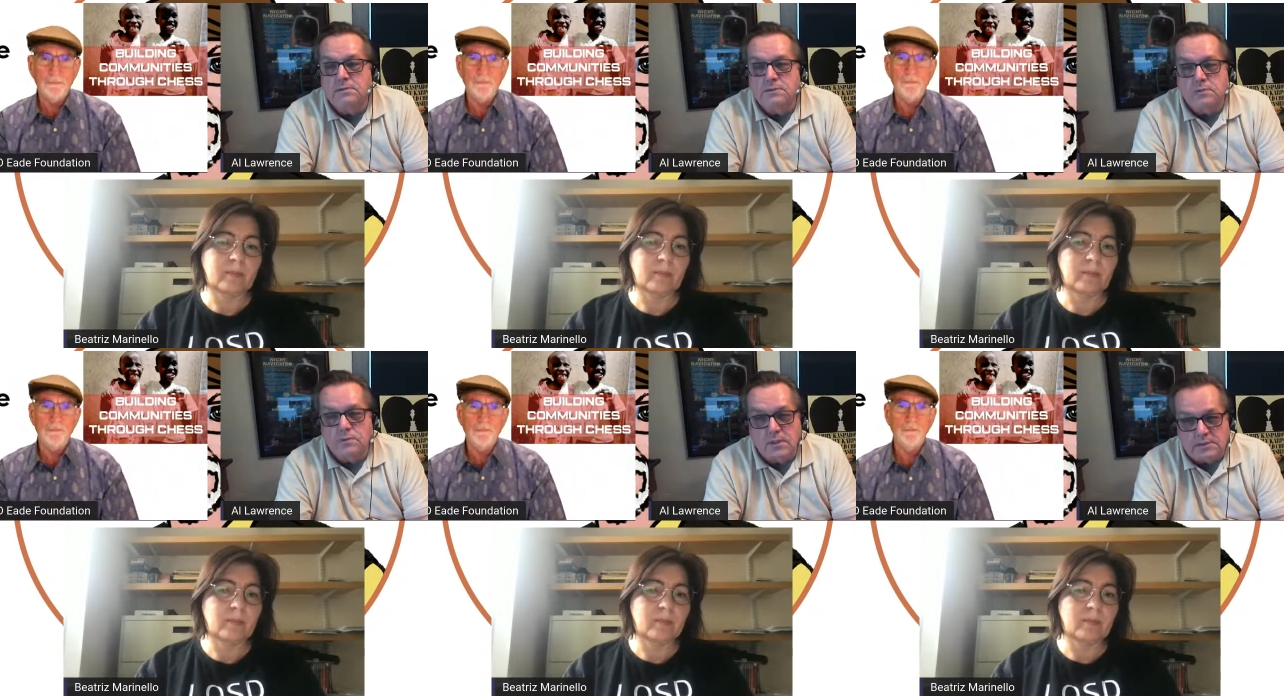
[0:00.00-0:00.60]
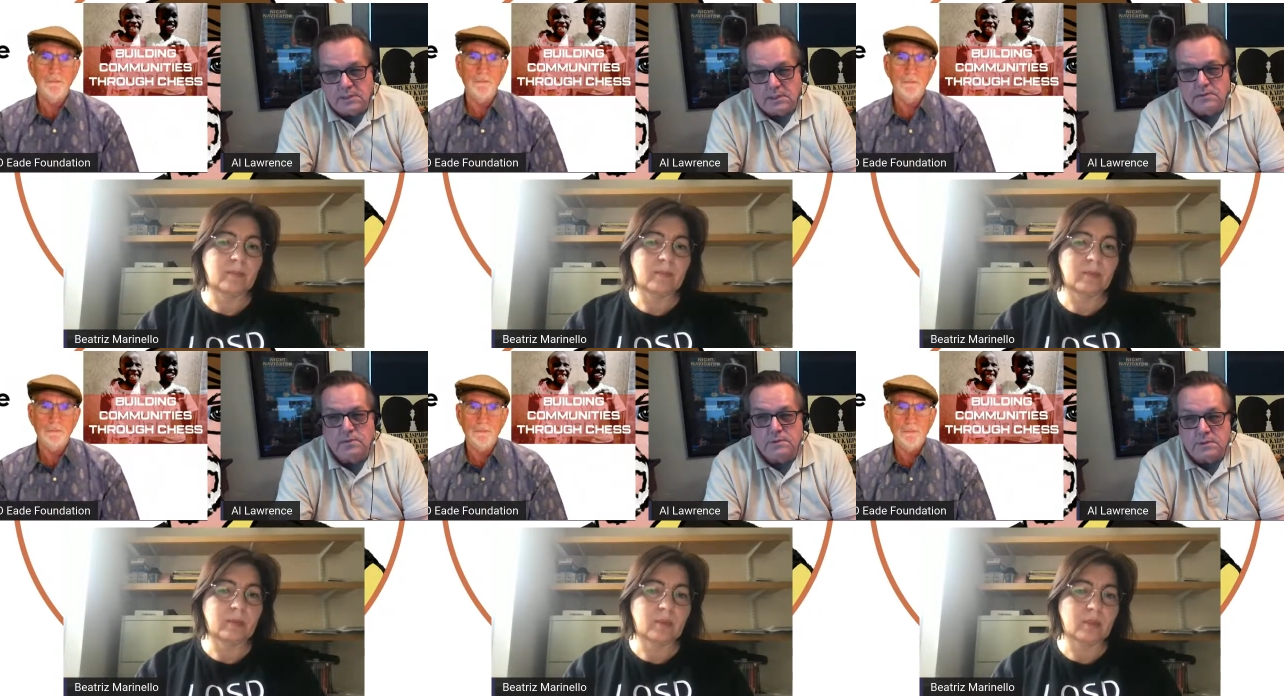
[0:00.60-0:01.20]
Speaker 1: the trust does
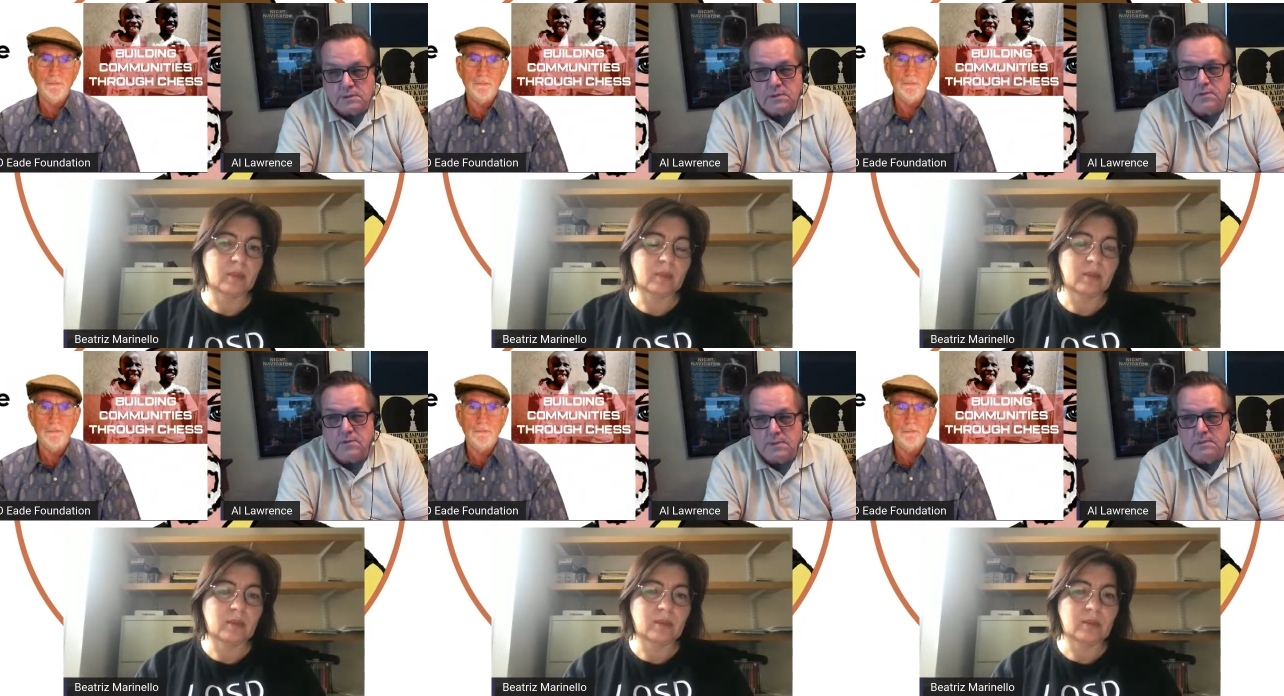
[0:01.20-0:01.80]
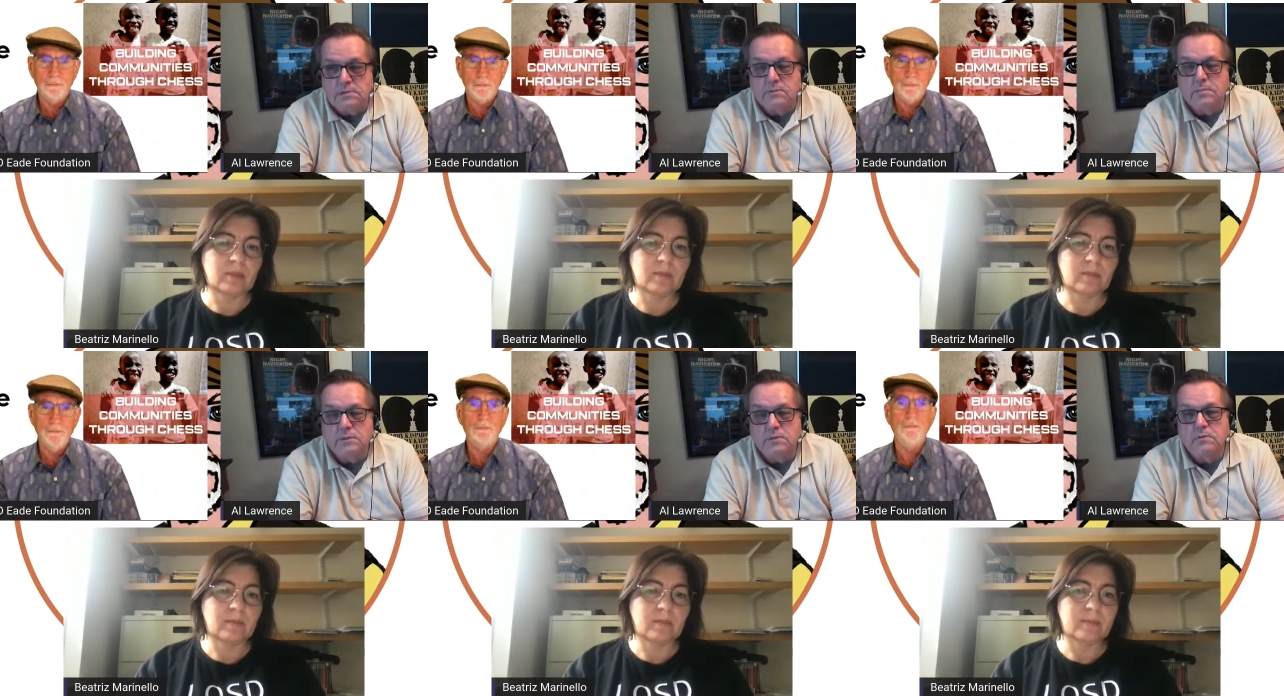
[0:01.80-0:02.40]
within the U.S.,
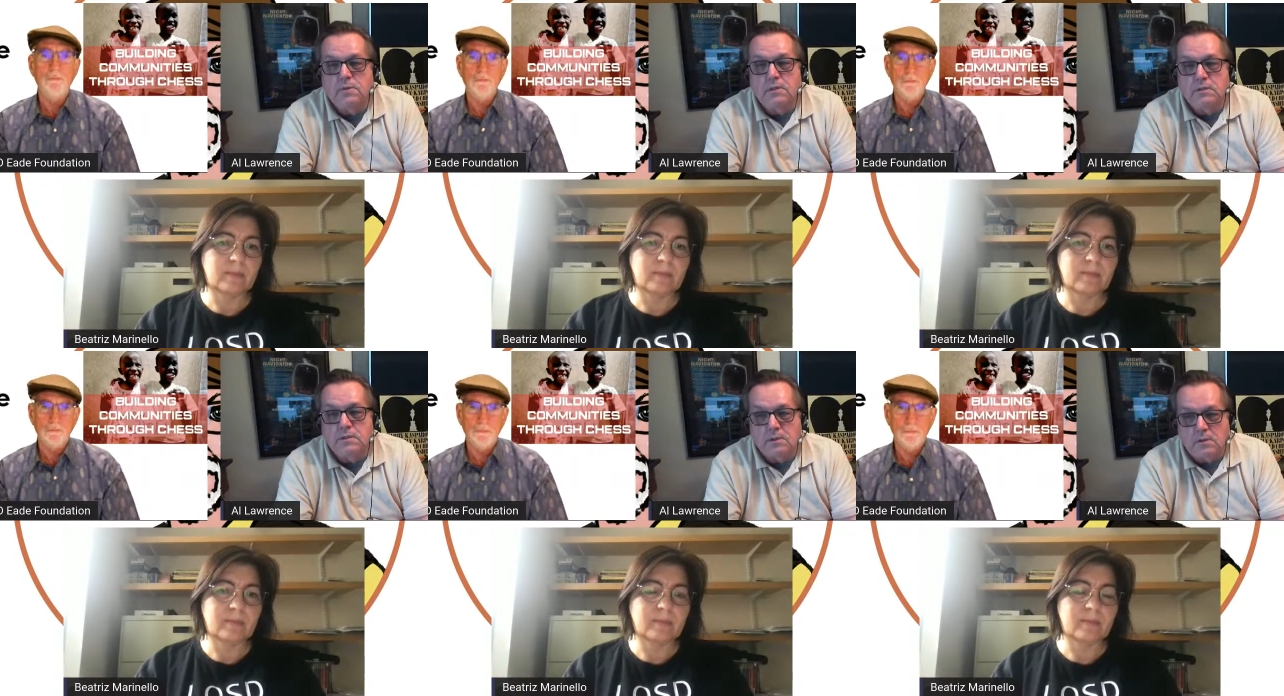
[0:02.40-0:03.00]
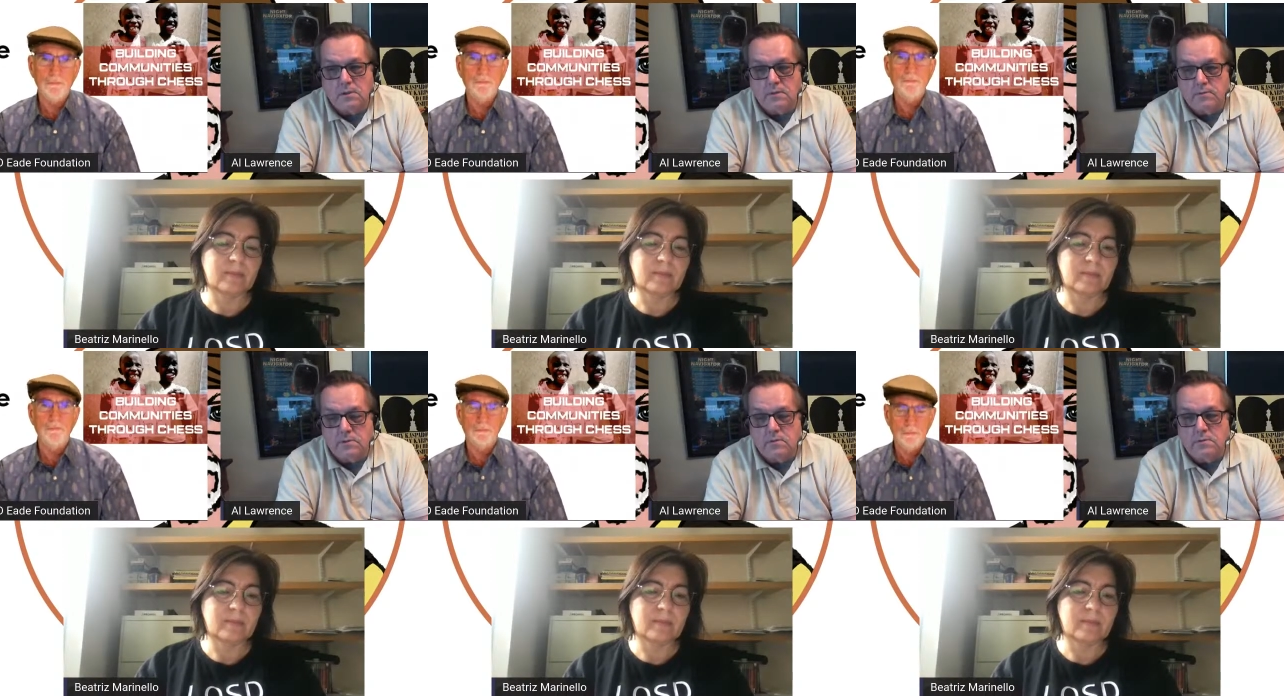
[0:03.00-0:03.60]
but you work all over
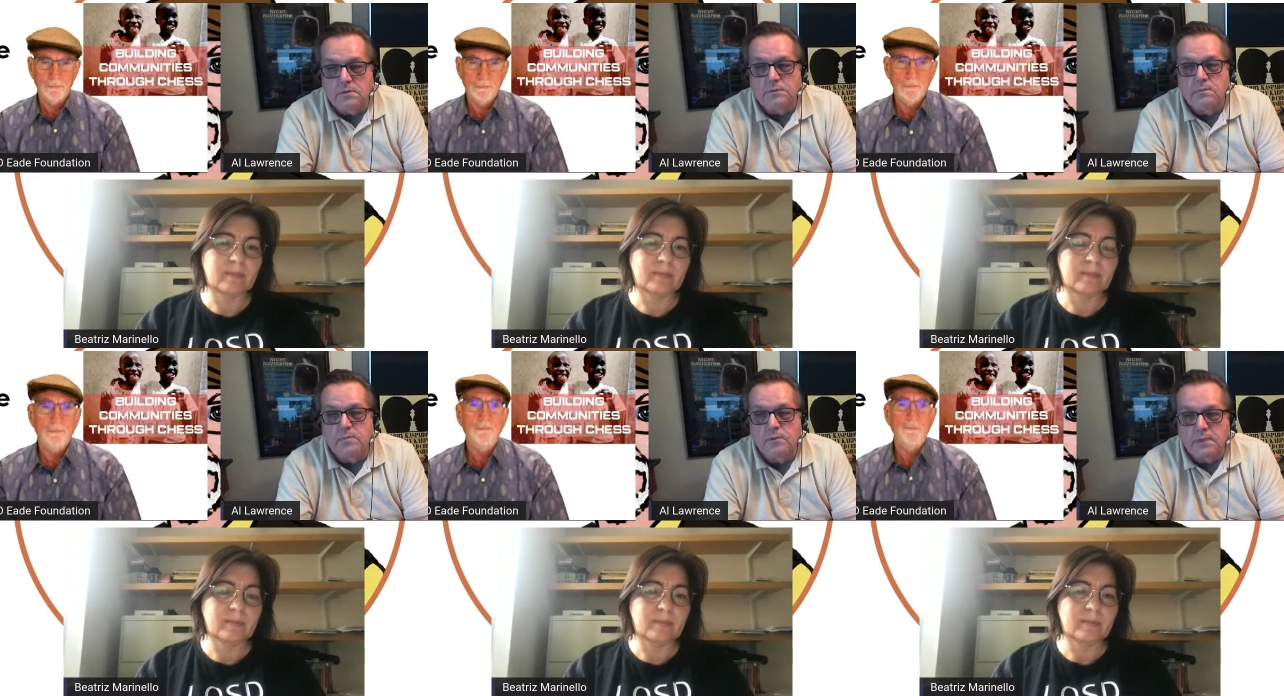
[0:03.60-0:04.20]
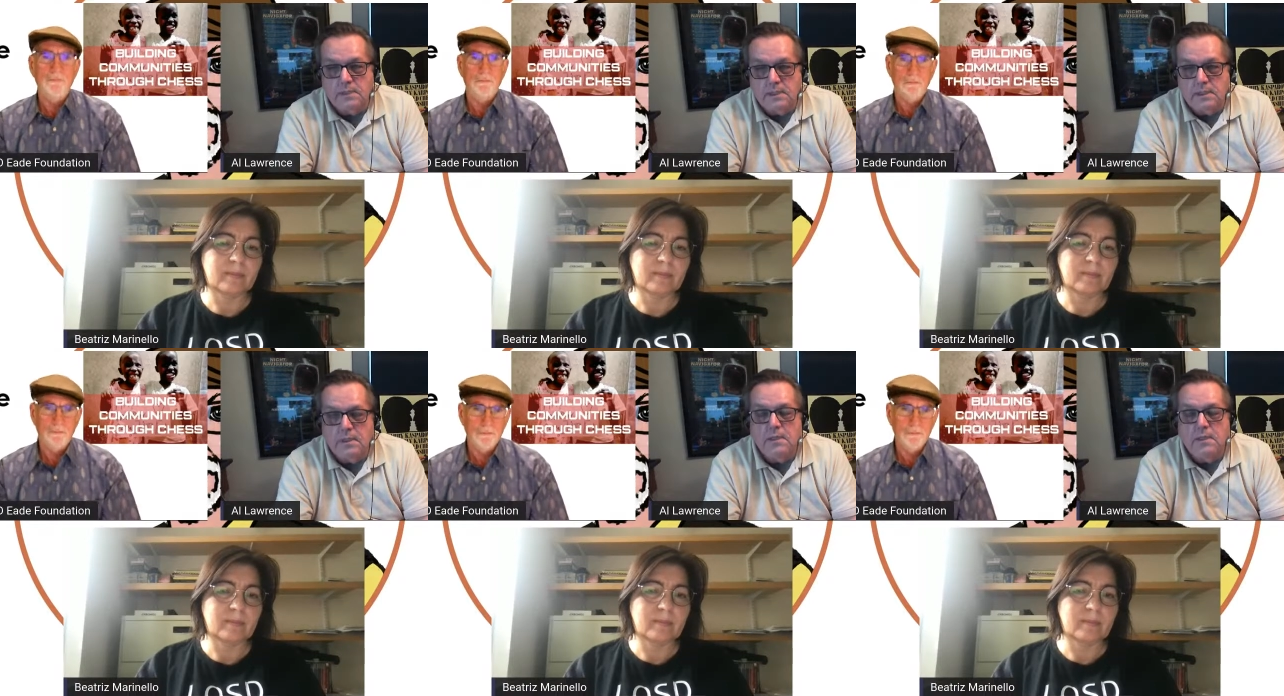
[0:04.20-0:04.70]
the world supporting